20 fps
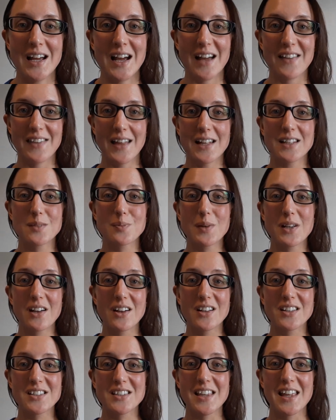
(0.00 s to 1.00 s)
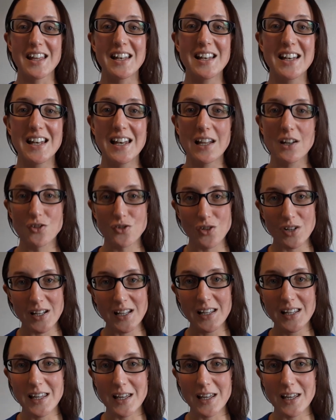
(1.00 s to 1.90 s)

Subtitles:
And that's because they literally